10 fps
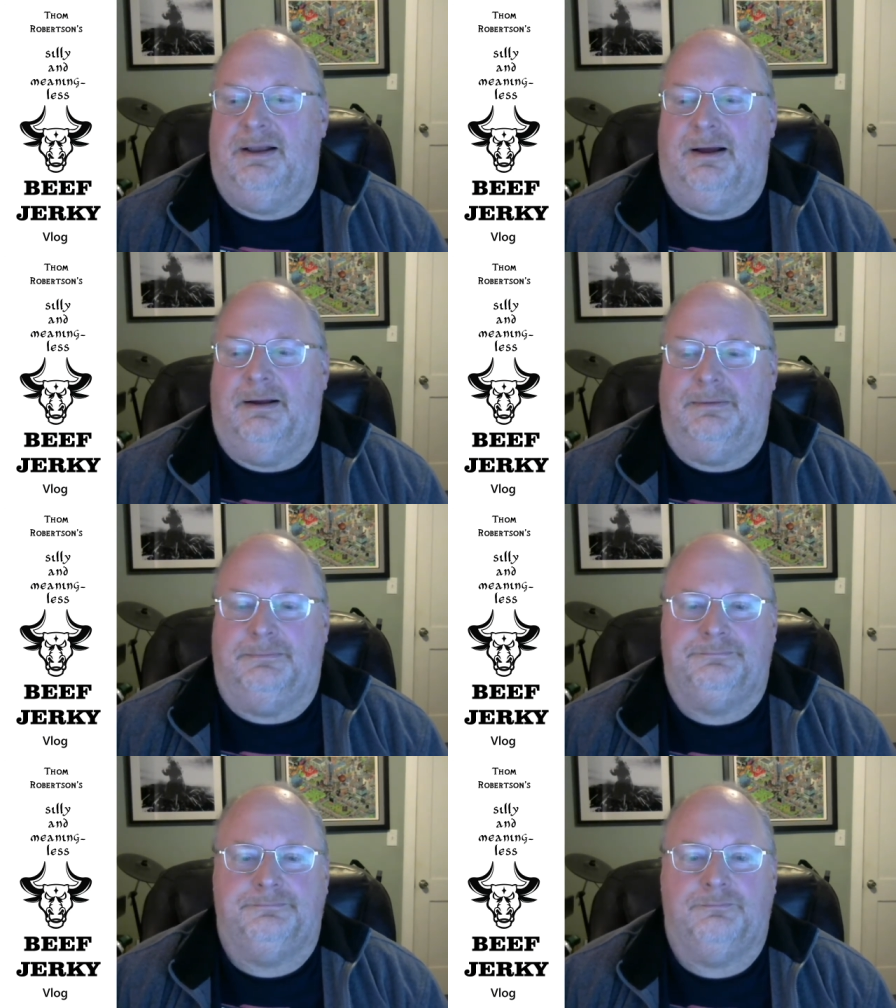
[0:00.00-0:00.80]

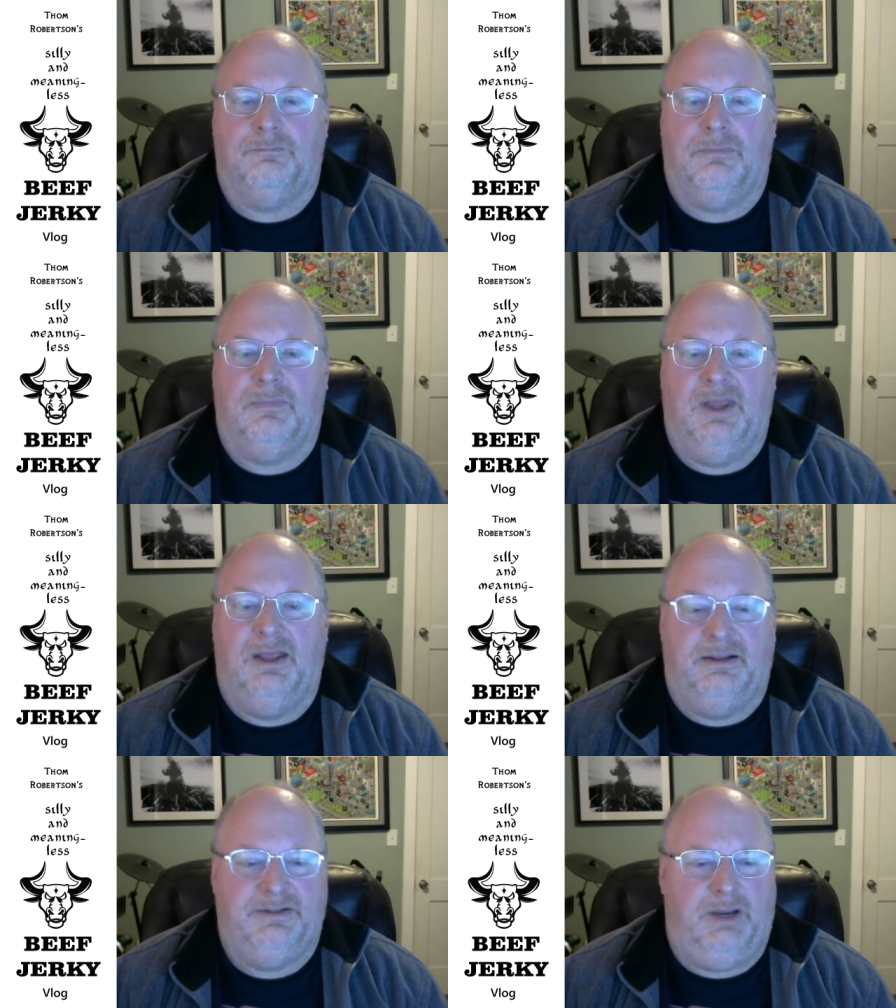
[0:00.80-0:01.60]
Um,
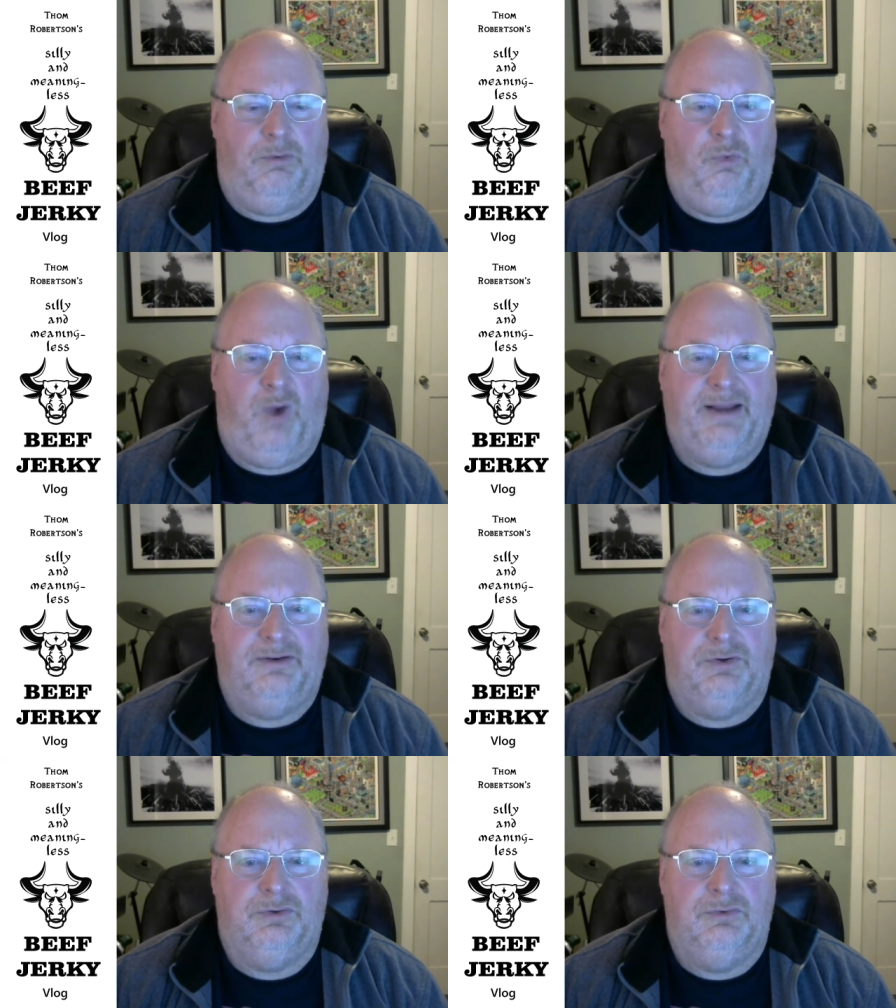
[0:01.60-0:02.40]
let's get right
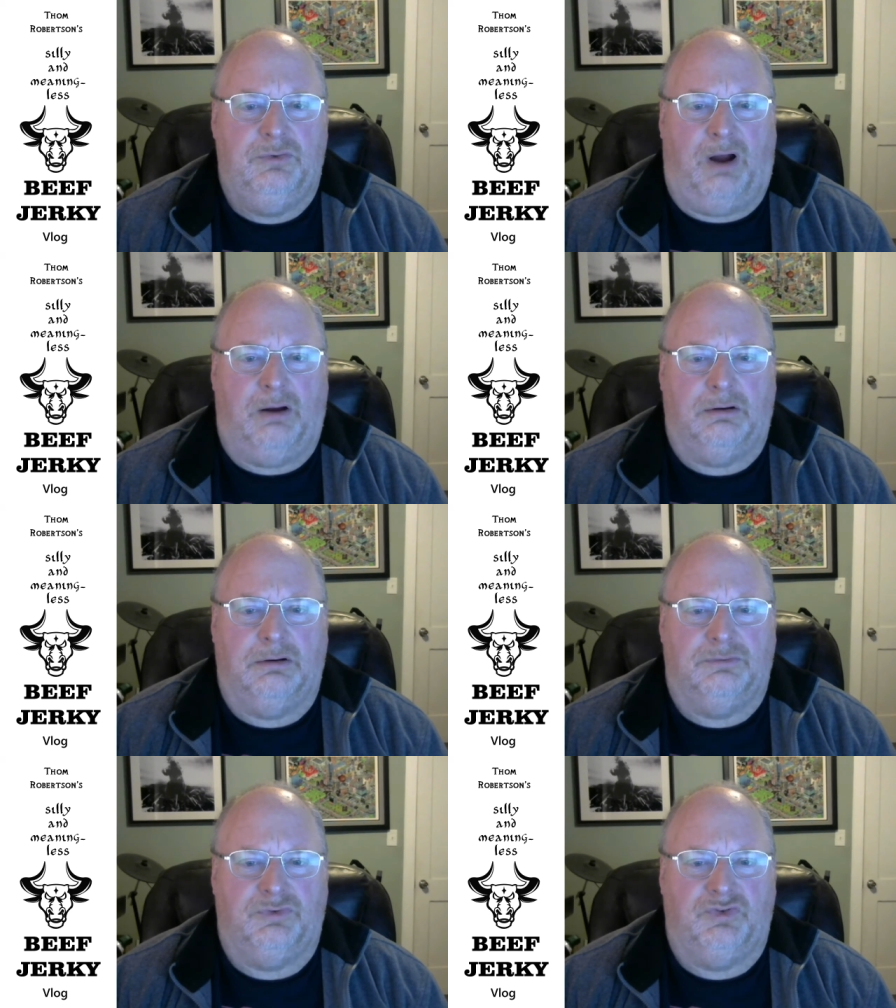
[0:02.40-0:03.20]
to
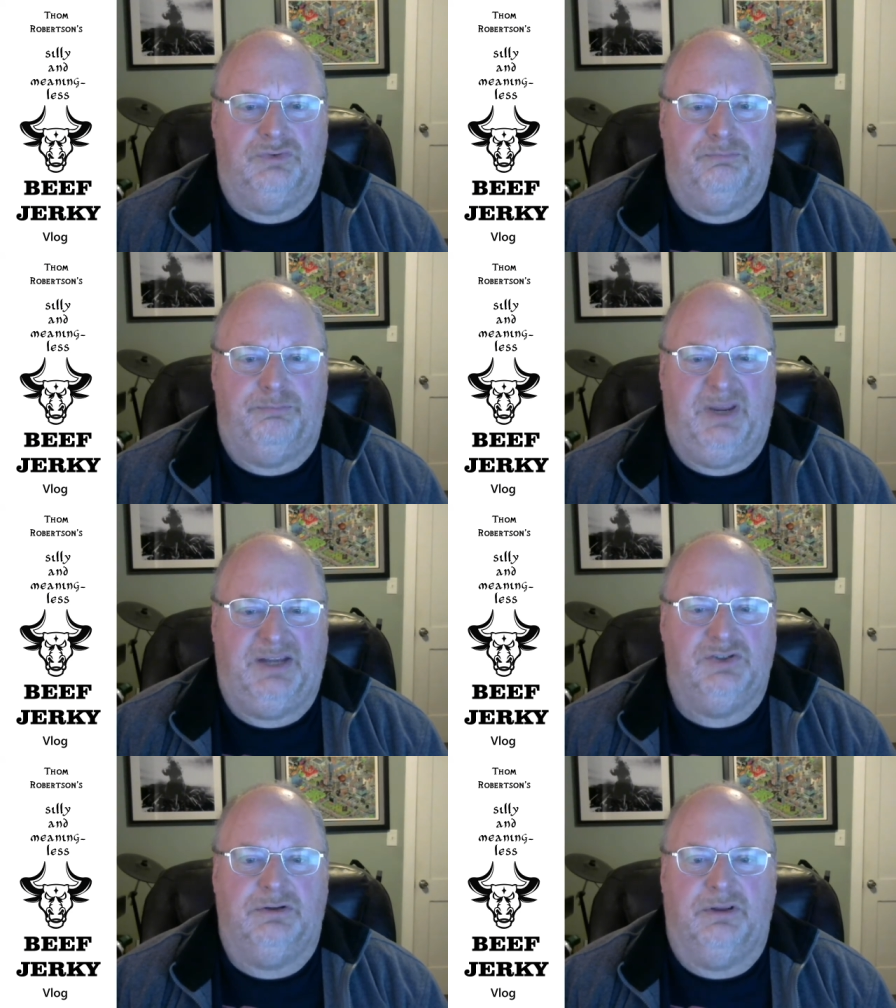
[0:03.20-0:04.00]
our
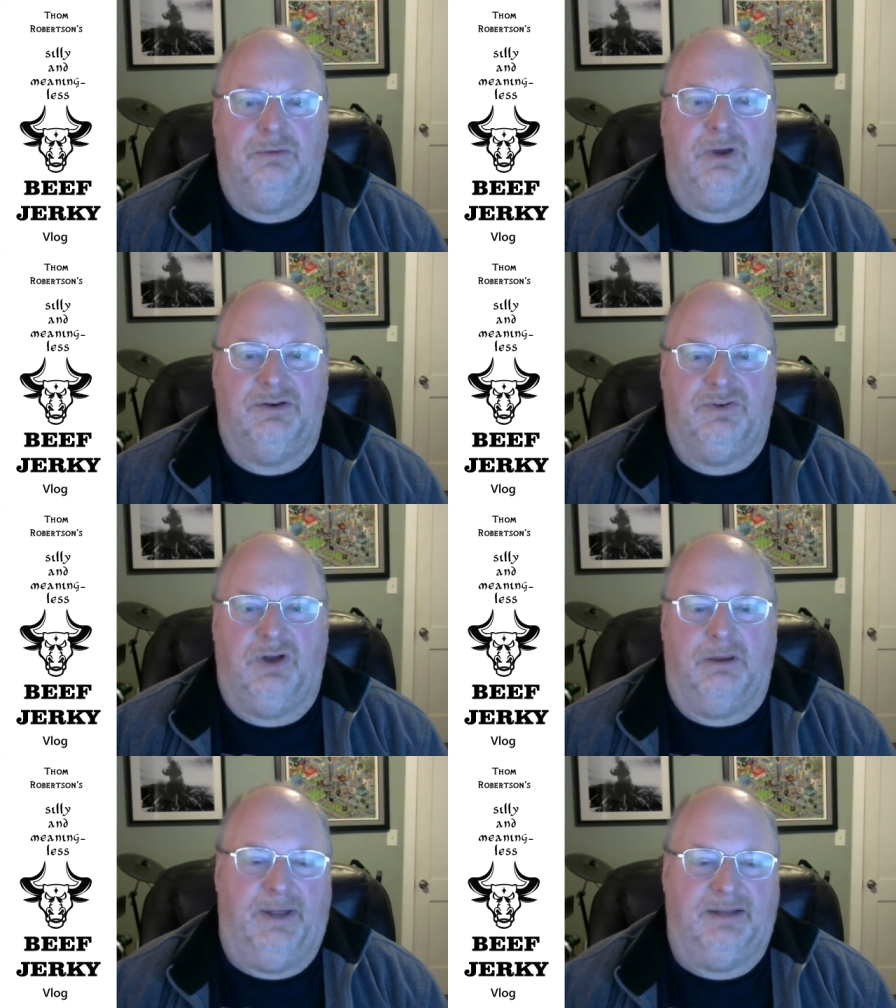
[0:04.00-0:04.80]
picture that we're going to
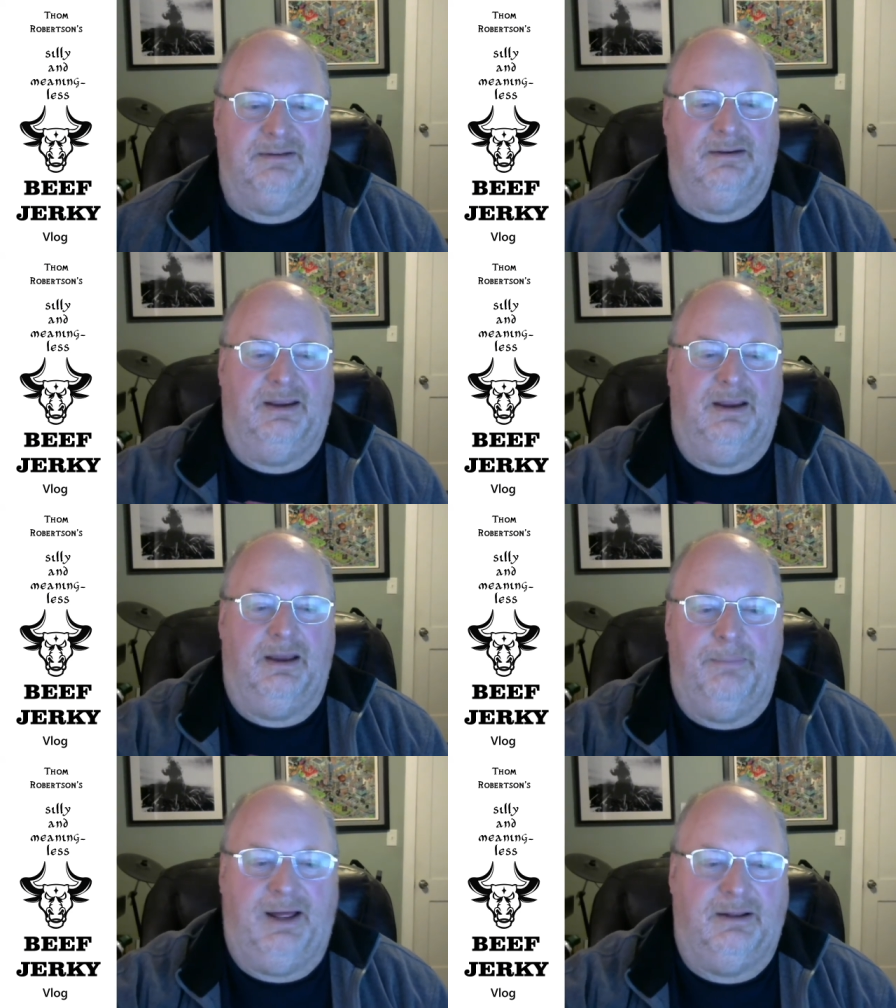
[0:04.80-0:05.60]
talk about today
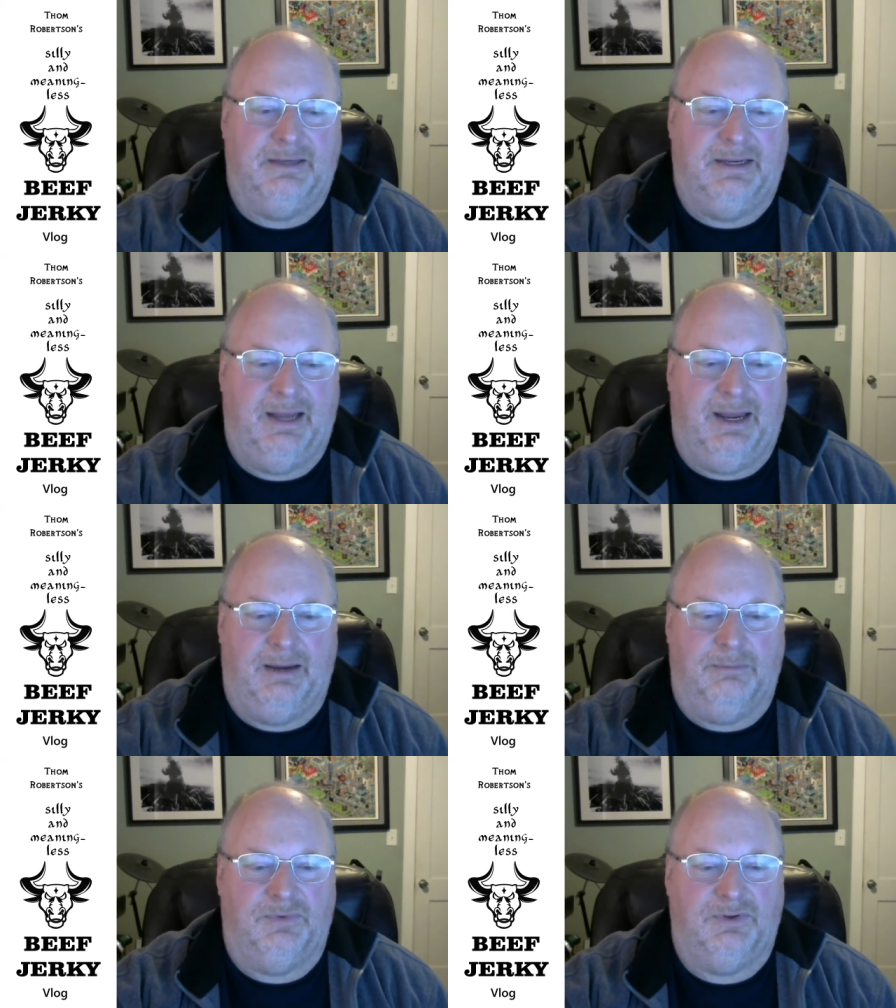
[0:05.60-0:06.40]
about
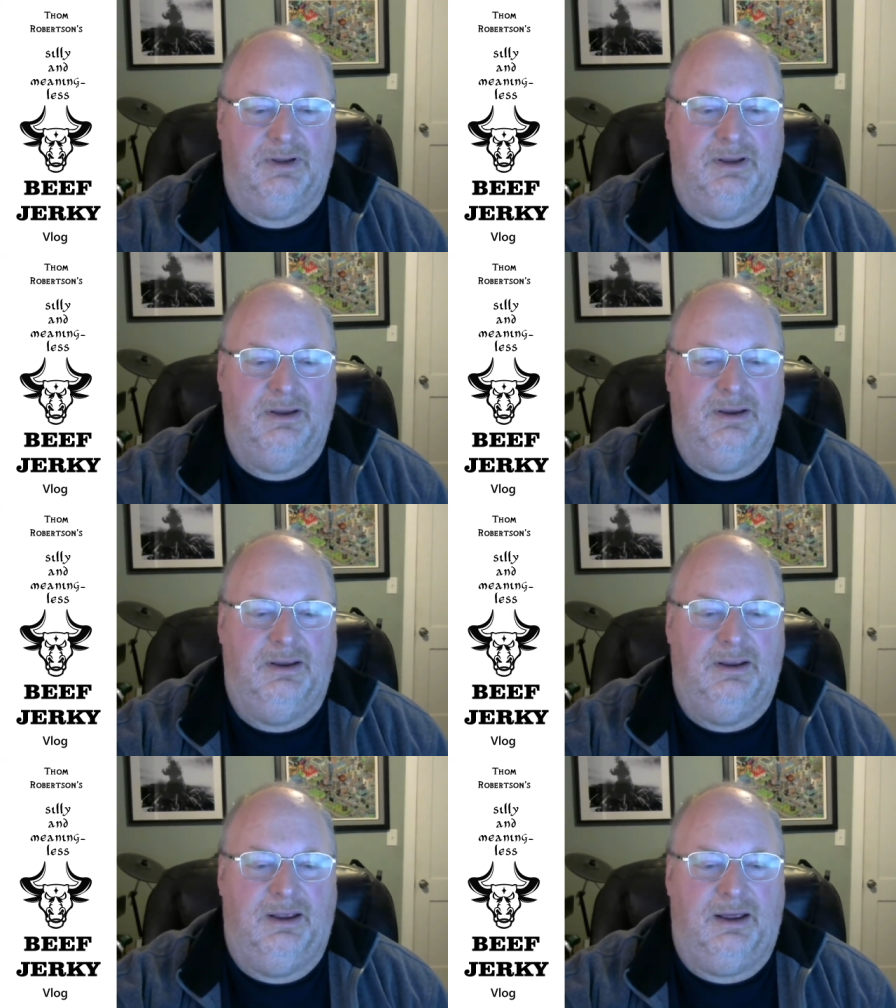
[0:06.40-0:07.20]
games.
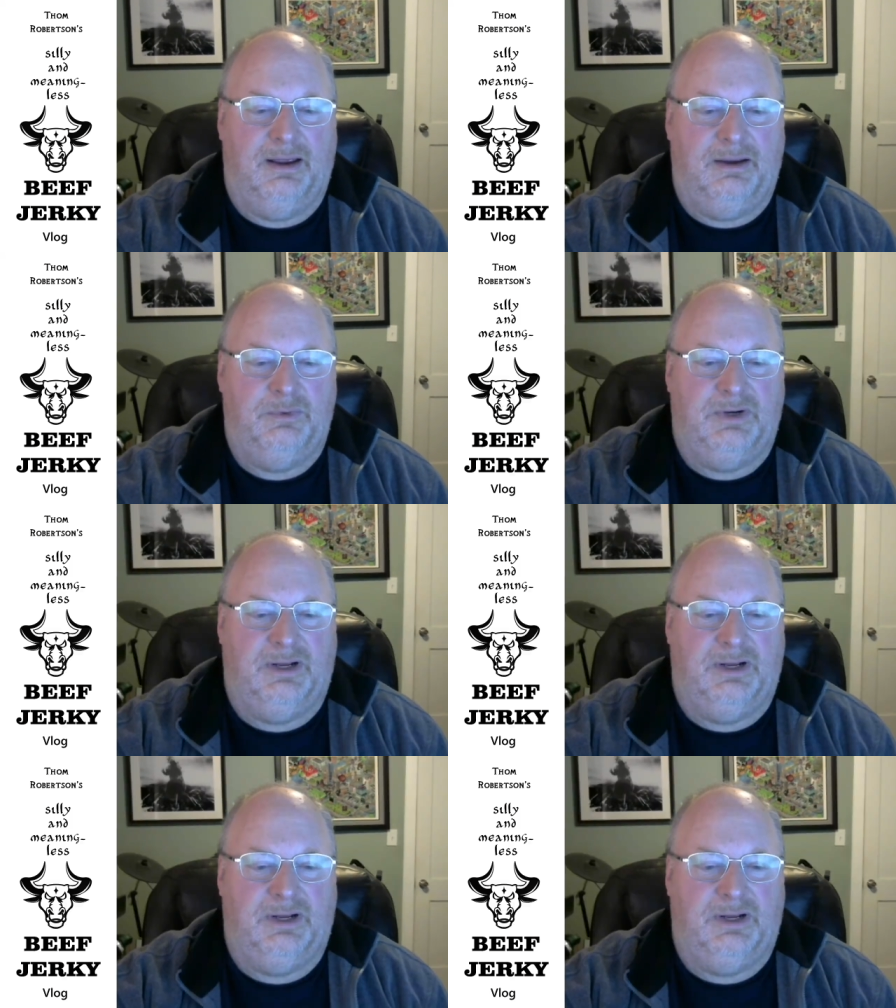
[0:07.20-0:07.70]
I would